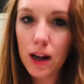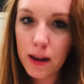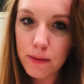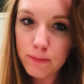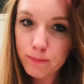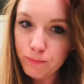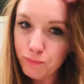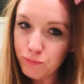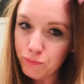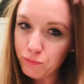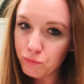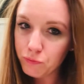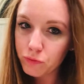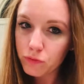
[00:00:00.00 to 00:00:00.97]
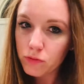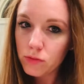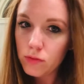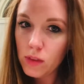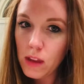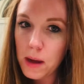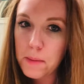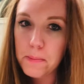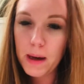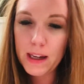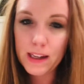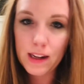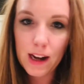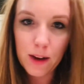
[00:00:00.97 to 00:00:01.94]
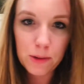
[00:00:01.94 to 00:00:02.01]
on it,
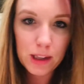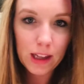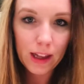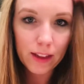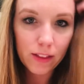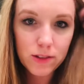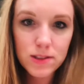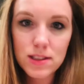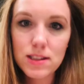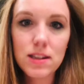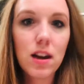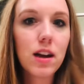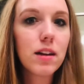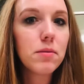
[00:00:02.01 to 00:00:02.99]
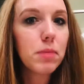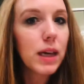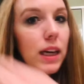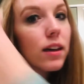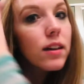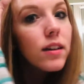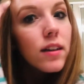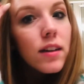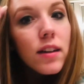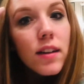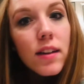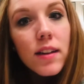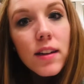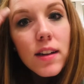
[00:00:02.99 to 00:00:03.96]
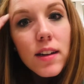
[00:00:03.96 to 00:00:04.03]
but I would like those to not be
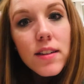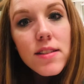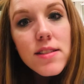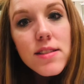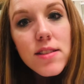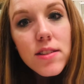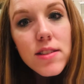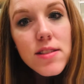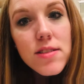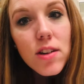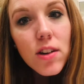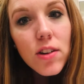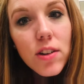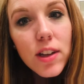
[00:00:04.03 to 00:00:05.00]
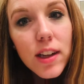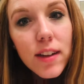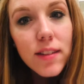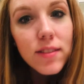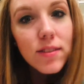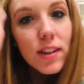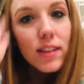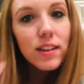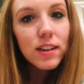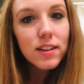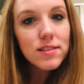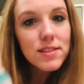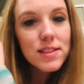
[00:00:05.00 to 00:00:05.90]
still as curly right there,